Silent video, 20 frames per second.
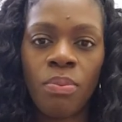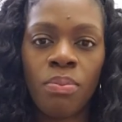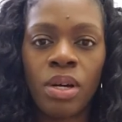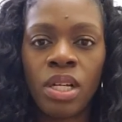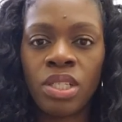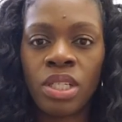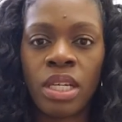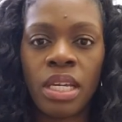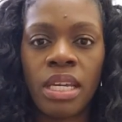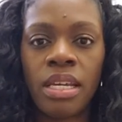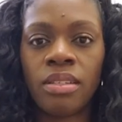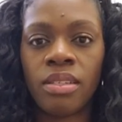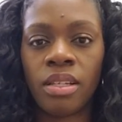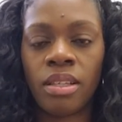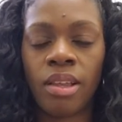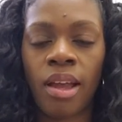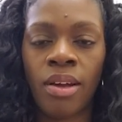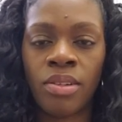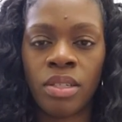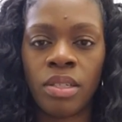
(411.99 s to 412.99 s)
budget is
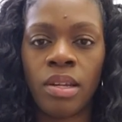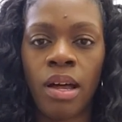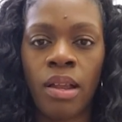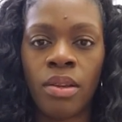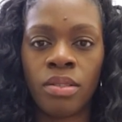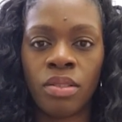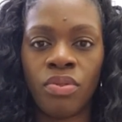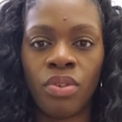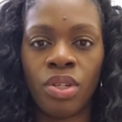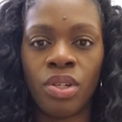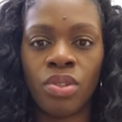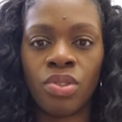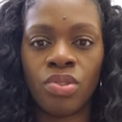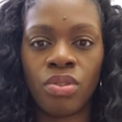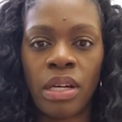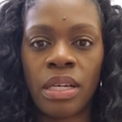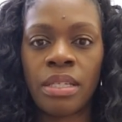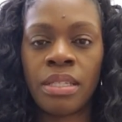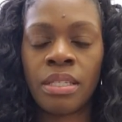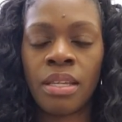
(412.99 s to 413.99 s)
$1,000 for your
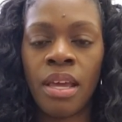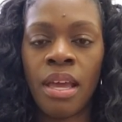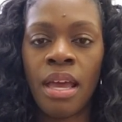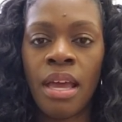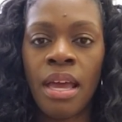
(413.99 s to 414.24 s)
dress